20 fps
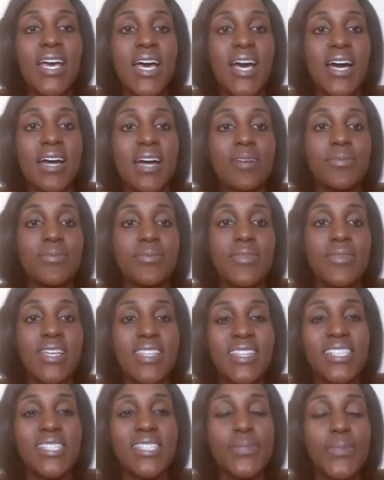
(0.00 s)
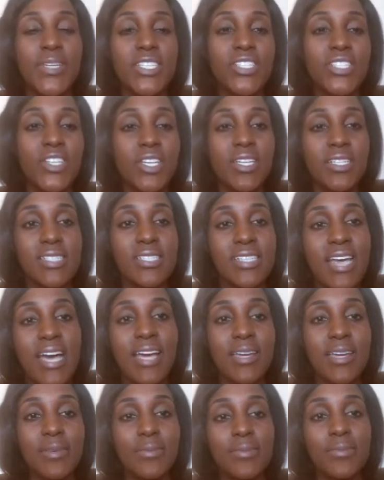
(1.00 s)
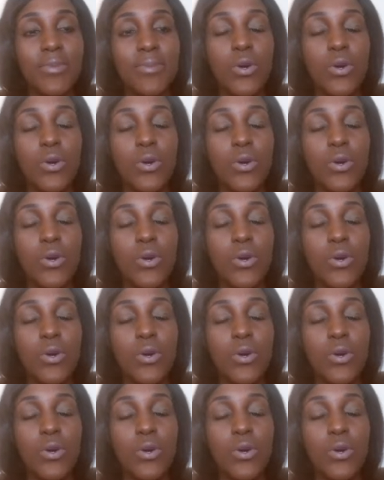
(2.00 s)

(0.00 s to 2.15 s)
at this particular time.